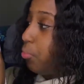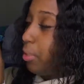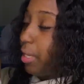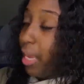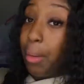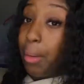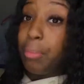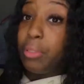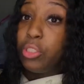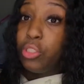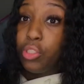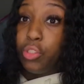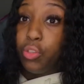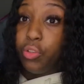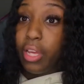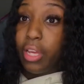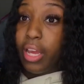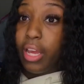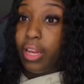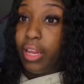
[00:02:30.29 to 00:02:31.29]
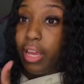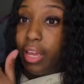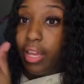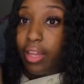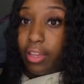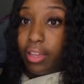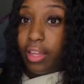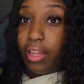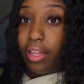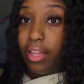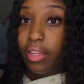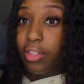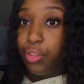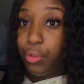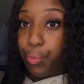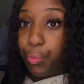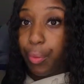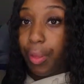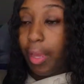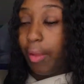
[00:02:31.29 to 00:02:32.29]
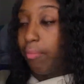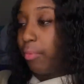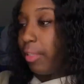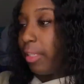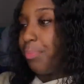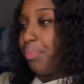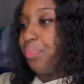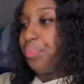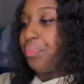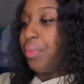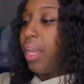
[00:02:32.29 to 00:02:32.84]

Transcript: be able to do that in the little pamphlet.